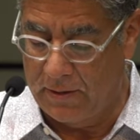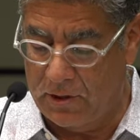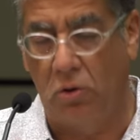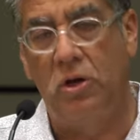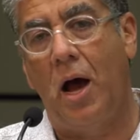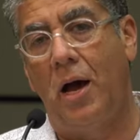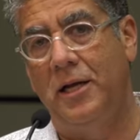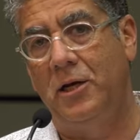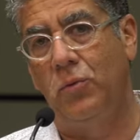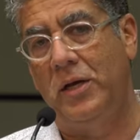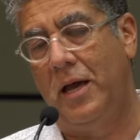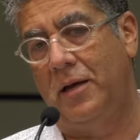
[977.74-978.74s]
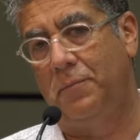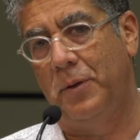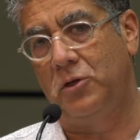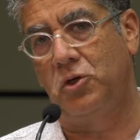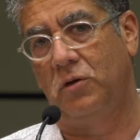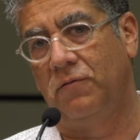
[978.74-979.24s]
So, God, here we get a
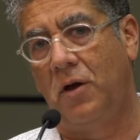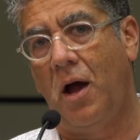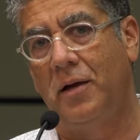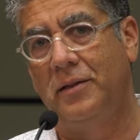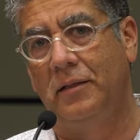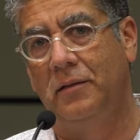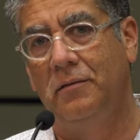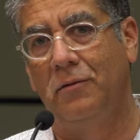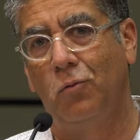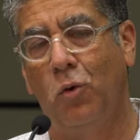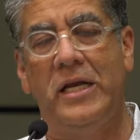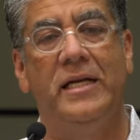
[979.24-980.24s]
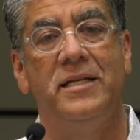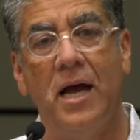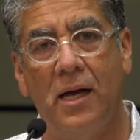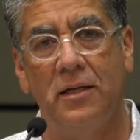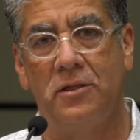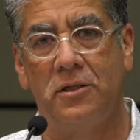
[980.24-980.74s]
picture of God that what he
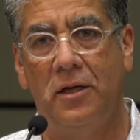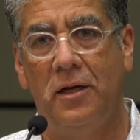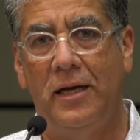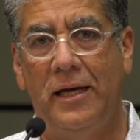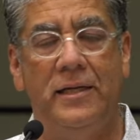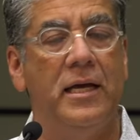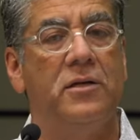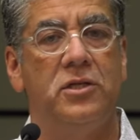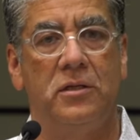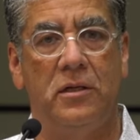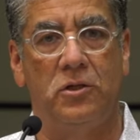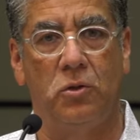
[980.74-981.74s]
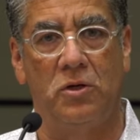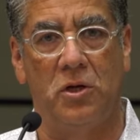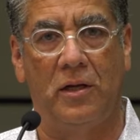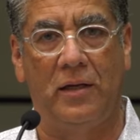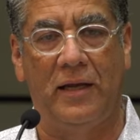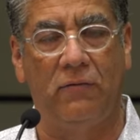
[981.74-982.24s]
does, he does it to a
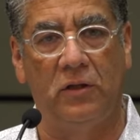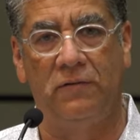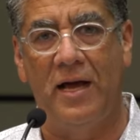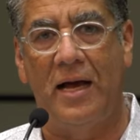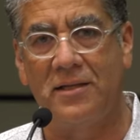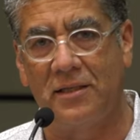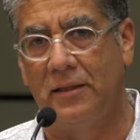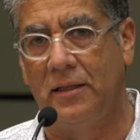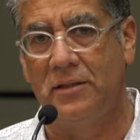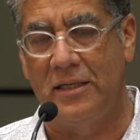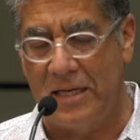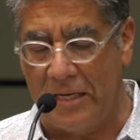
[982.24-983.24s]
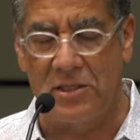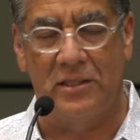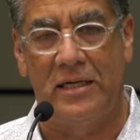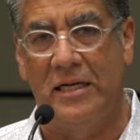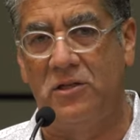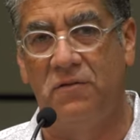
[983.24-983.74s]
level of excellence. He does
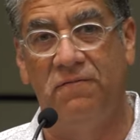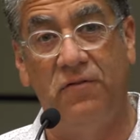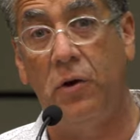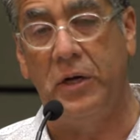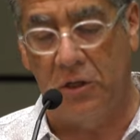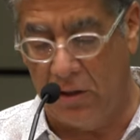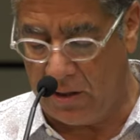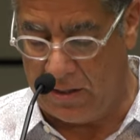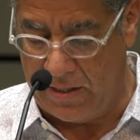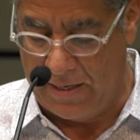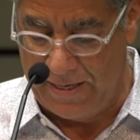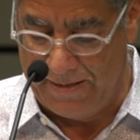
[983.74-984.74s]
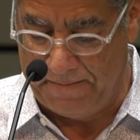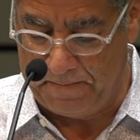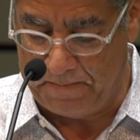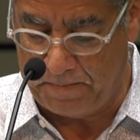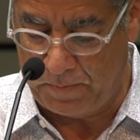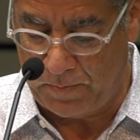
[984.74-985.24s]
it, and it's very good.
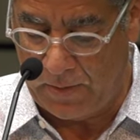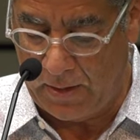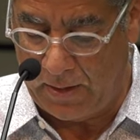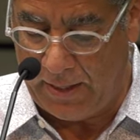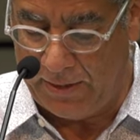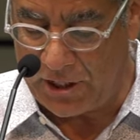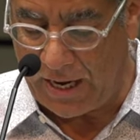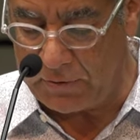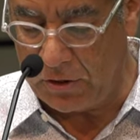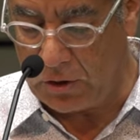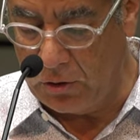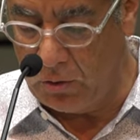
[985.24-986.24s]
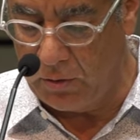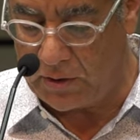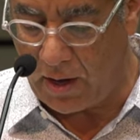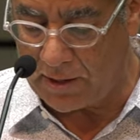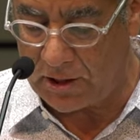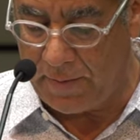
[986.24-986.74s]
In chapter 2, it
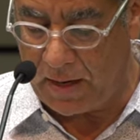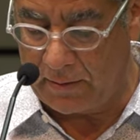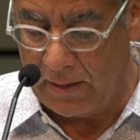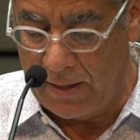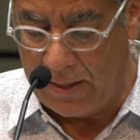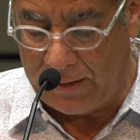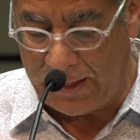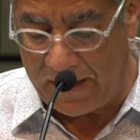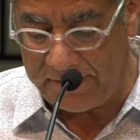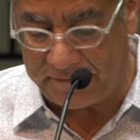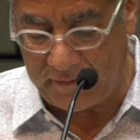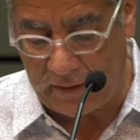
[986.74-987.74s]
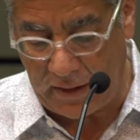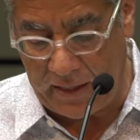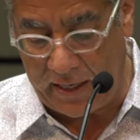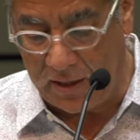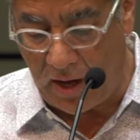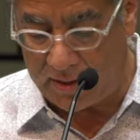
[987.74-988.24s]
talks about life uh,
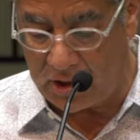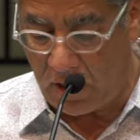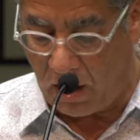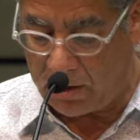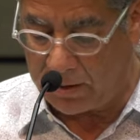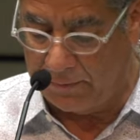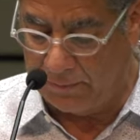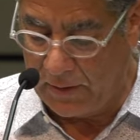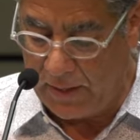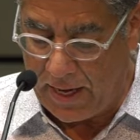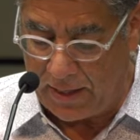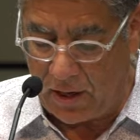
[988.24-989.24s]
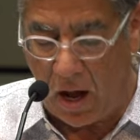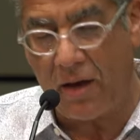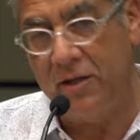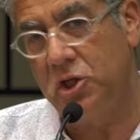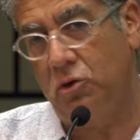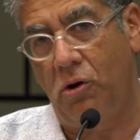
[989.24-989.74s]
in God's garden and
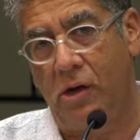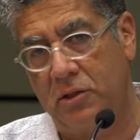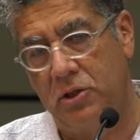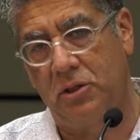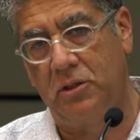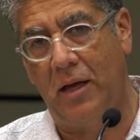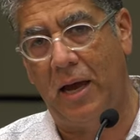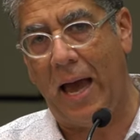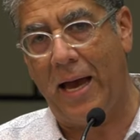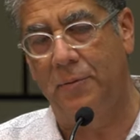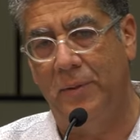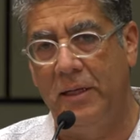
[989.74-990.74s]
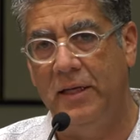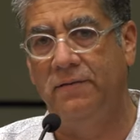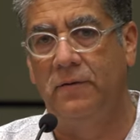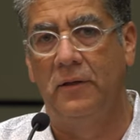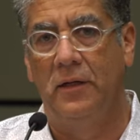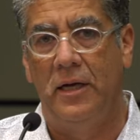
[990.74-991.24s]
God instructs Adam and
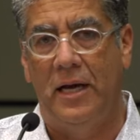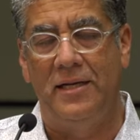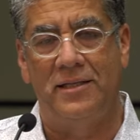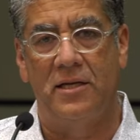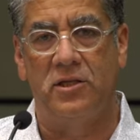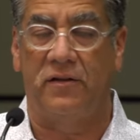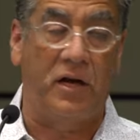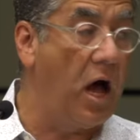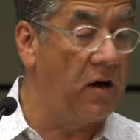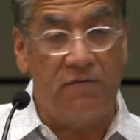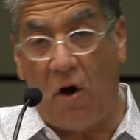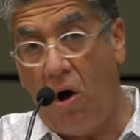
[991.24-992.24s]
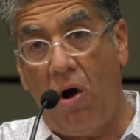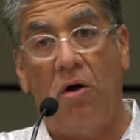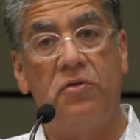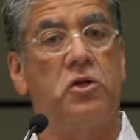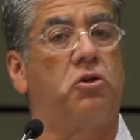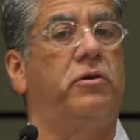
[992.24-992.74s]
Eve, and He says, Out of
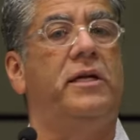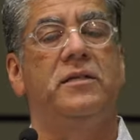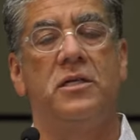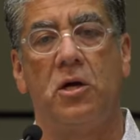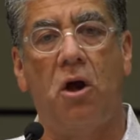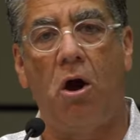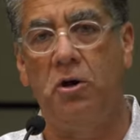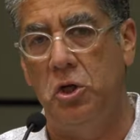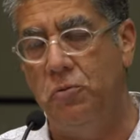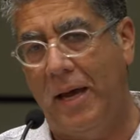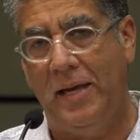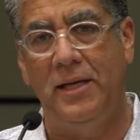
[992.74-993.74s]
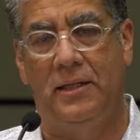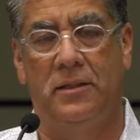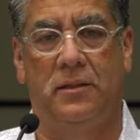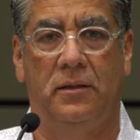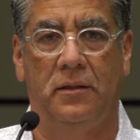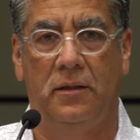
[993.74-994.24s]
all the trees in the garden, you may
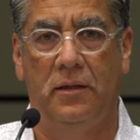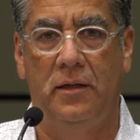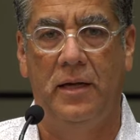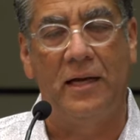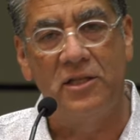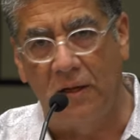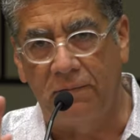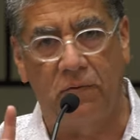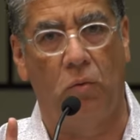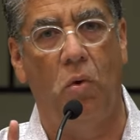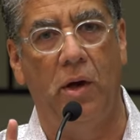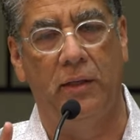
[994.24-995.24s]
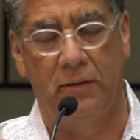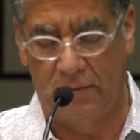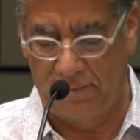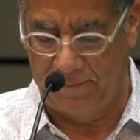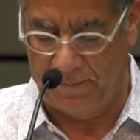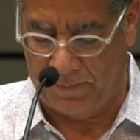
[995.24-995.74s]
eat, except for one.
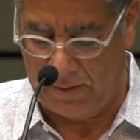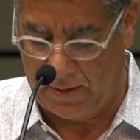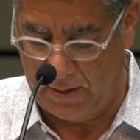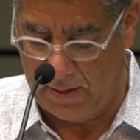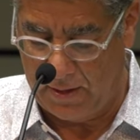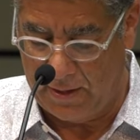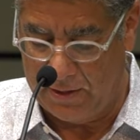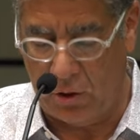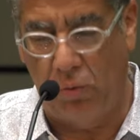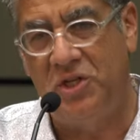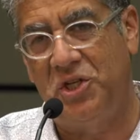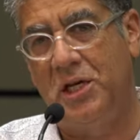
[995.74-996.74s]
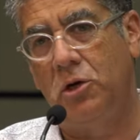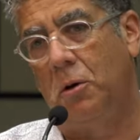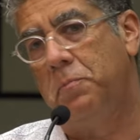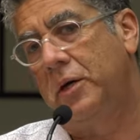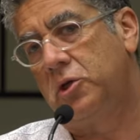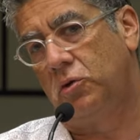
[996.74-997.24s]
So we see here
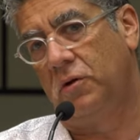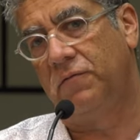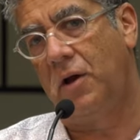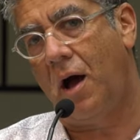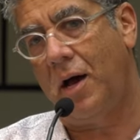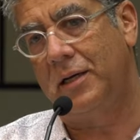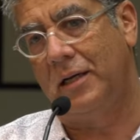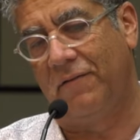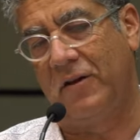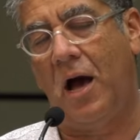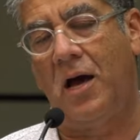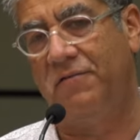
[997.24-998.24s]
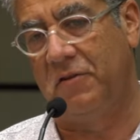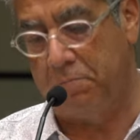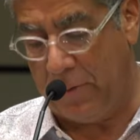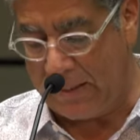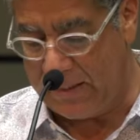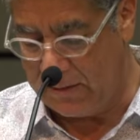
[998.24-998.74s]
a picture of God, of a God of
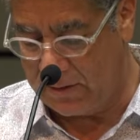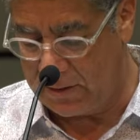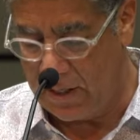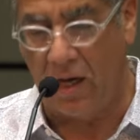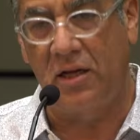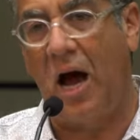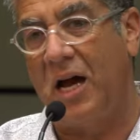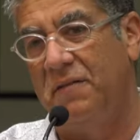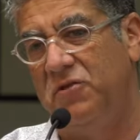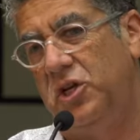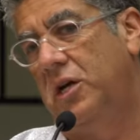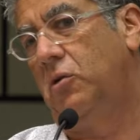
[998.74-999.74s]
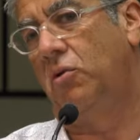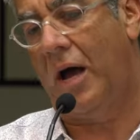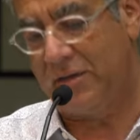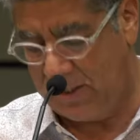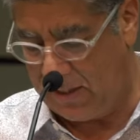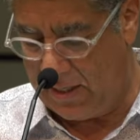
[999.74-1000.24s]
abundance, a God of
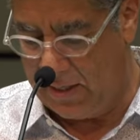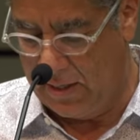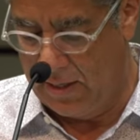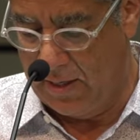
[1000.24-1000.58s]
generosity.